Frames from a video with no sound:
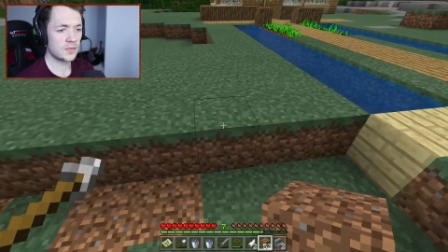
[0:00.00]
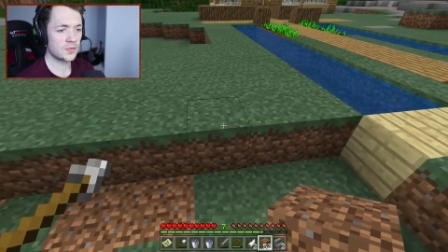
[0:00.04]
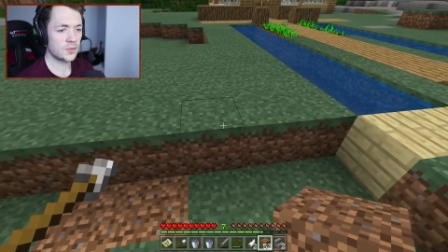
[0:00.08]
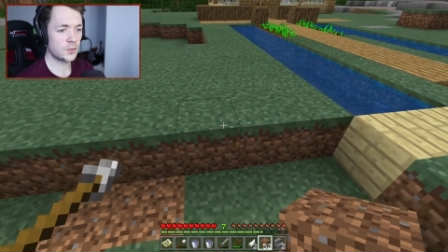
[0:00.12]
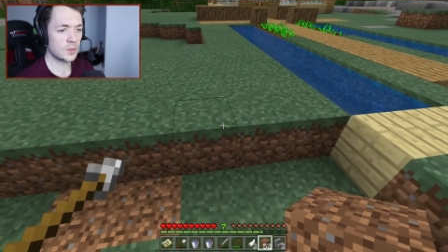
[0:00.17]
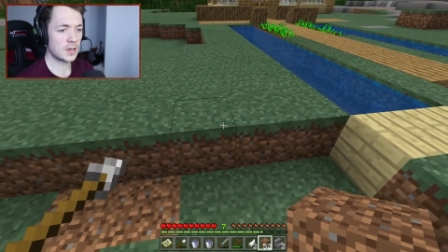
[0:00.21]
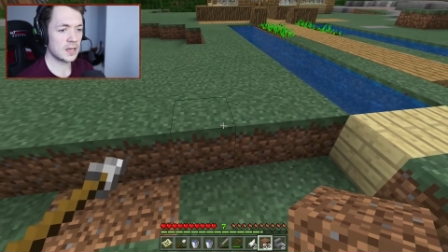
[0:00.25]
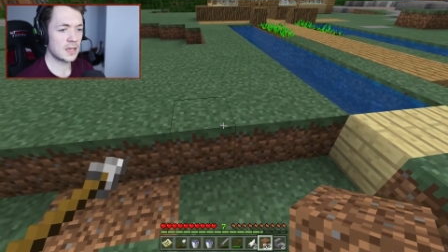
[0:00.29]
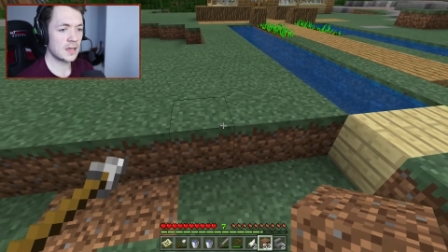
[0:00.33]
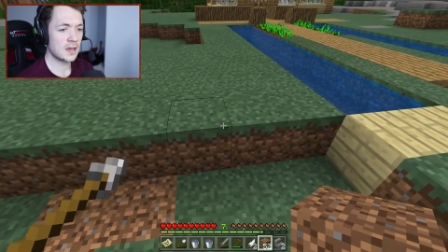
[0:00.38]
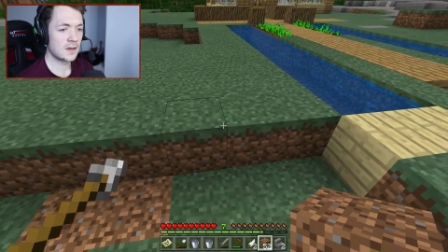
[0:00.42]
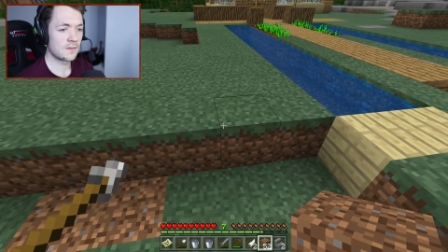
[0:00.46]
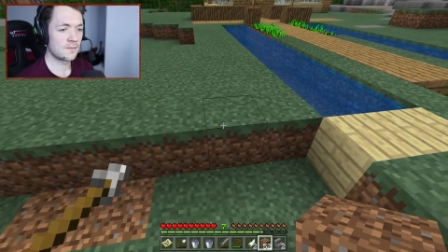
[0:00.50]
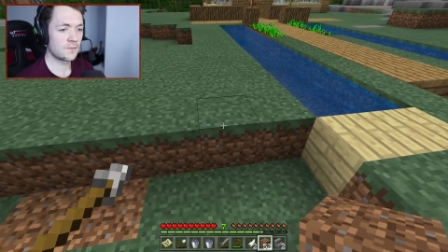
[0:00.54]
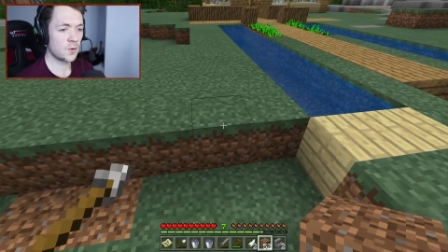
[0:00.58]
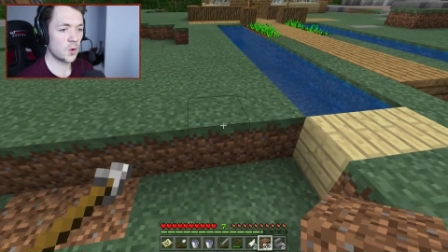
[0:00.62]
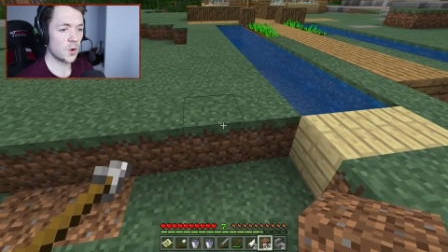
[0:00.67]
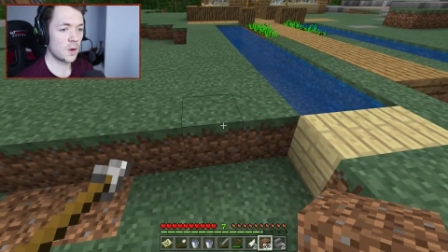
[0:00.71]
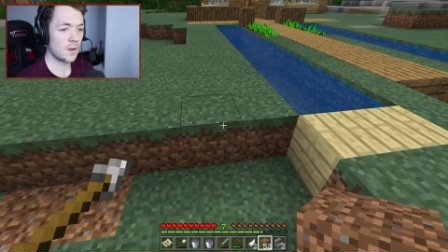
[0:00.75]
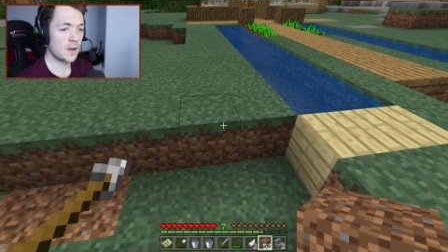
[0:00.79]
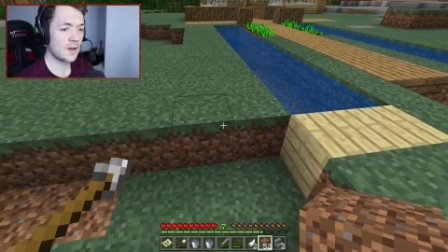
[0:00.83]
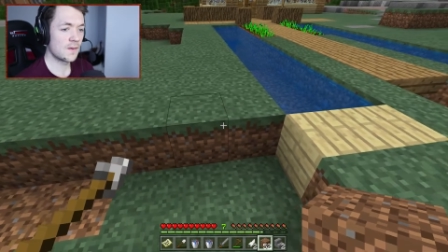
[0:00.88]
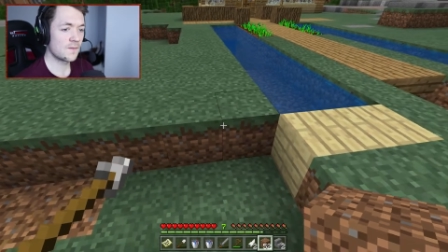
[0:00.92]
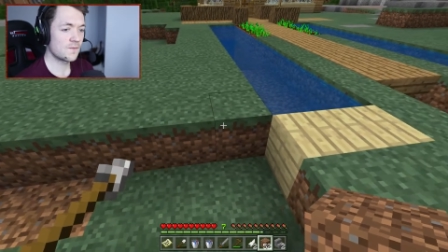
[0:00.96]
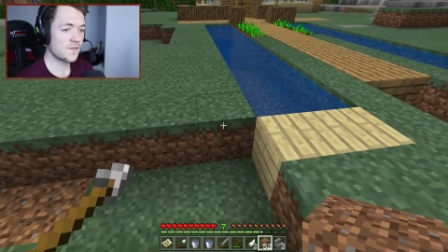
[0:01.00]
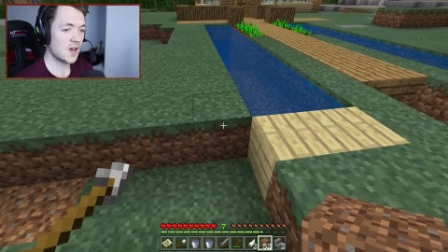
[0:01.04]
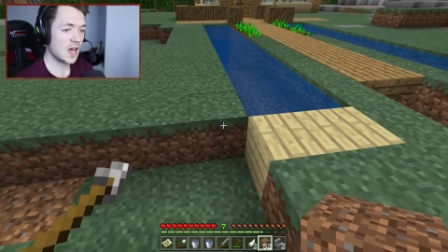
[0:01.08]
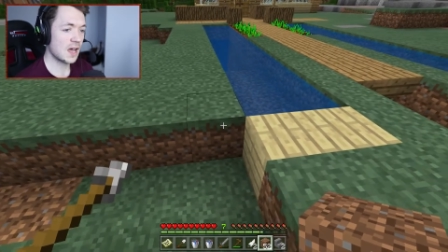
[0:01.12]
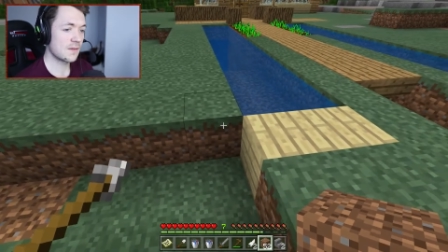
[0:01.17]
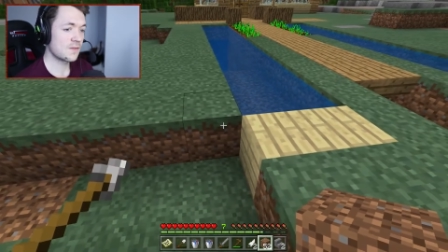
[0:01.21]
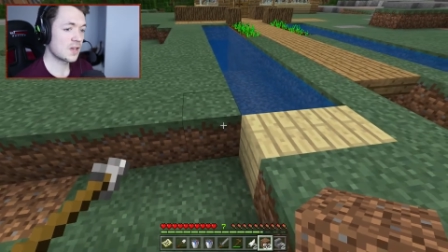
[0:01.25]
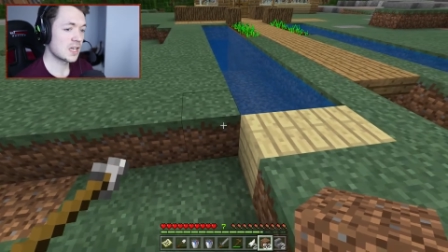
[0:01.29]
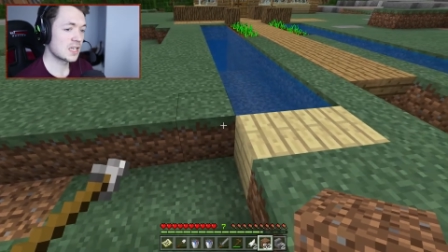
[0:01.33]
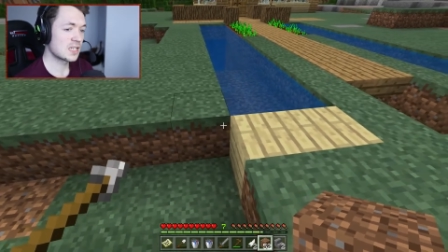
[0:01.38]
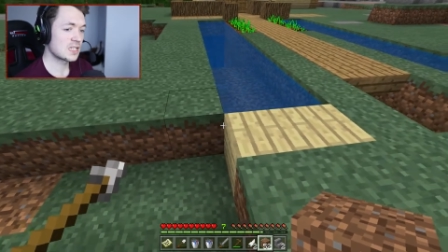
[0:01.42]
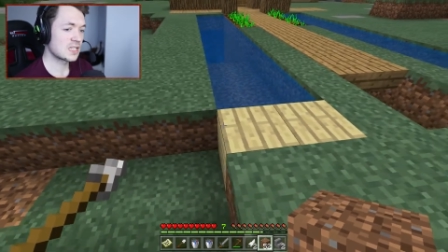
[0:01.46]
three, four,
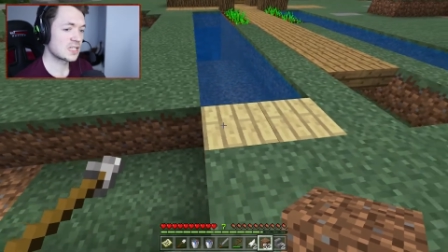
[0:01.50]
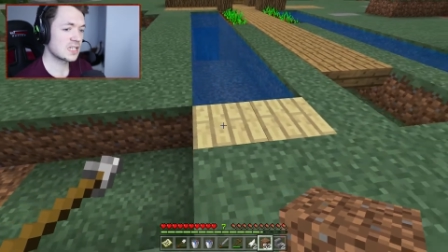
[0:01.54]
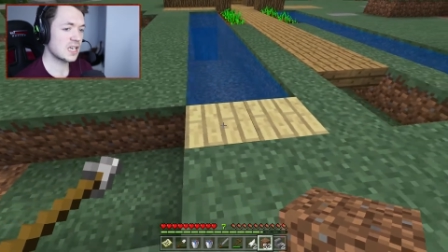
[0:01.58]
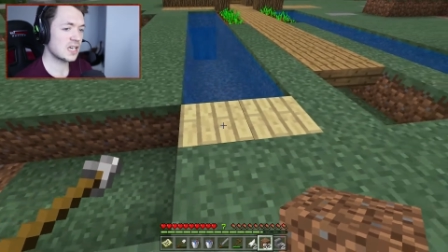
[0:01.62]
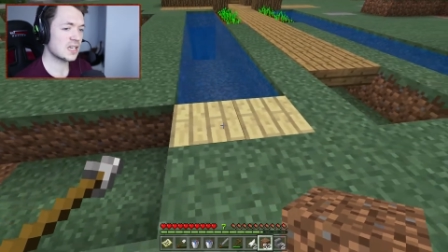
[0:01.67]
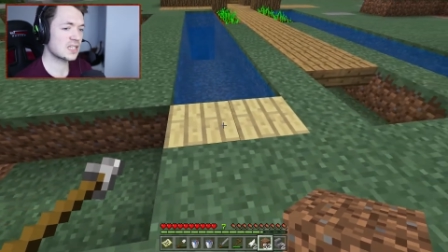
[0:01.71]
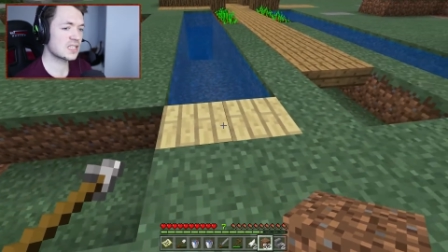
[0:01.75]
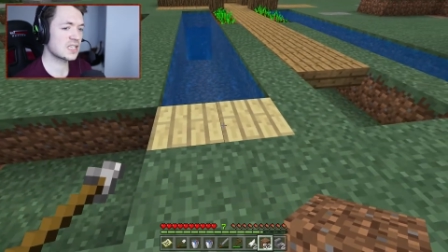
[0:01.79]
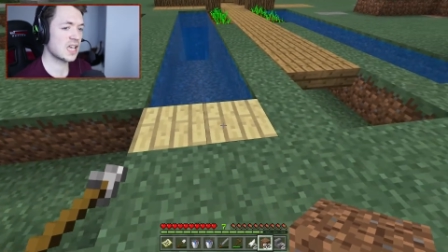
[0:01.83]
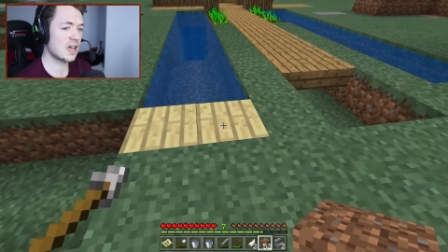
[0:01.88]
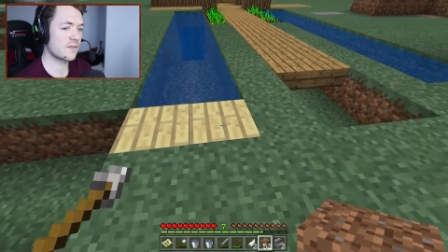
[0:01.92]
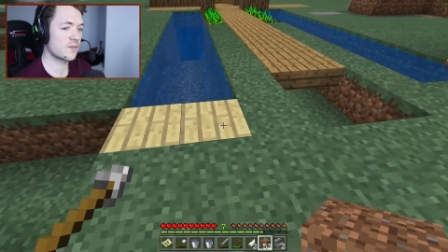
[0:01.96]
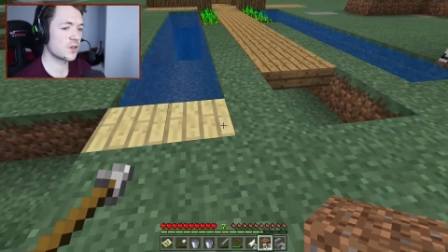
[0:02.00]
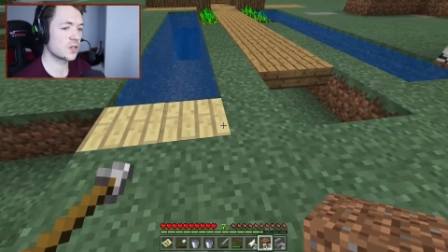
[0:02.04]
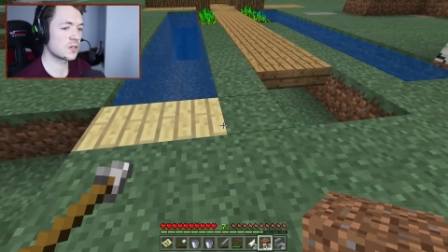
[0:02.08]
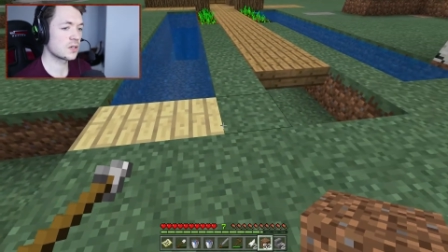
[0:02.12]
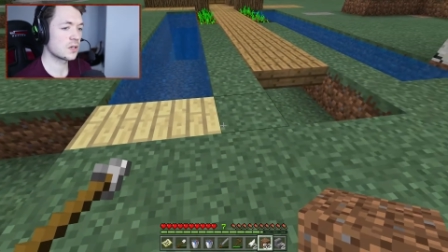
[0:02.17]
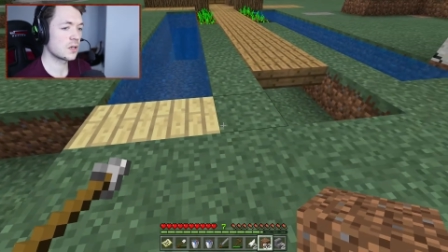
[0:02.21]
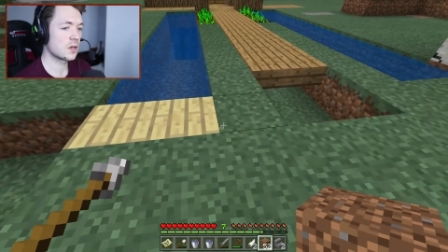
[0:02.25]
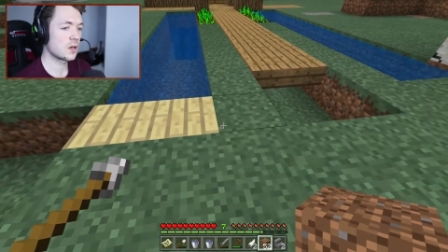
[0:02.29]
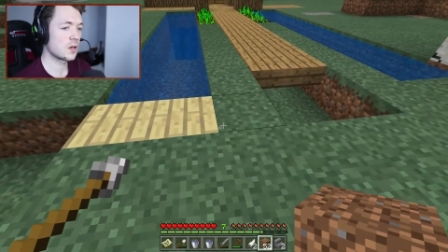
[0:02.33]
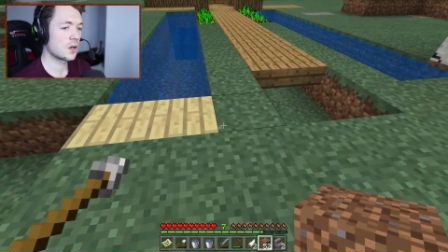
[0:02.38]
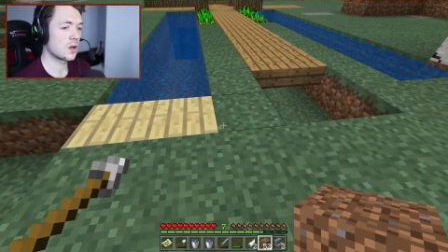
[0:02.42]
five, six, seven,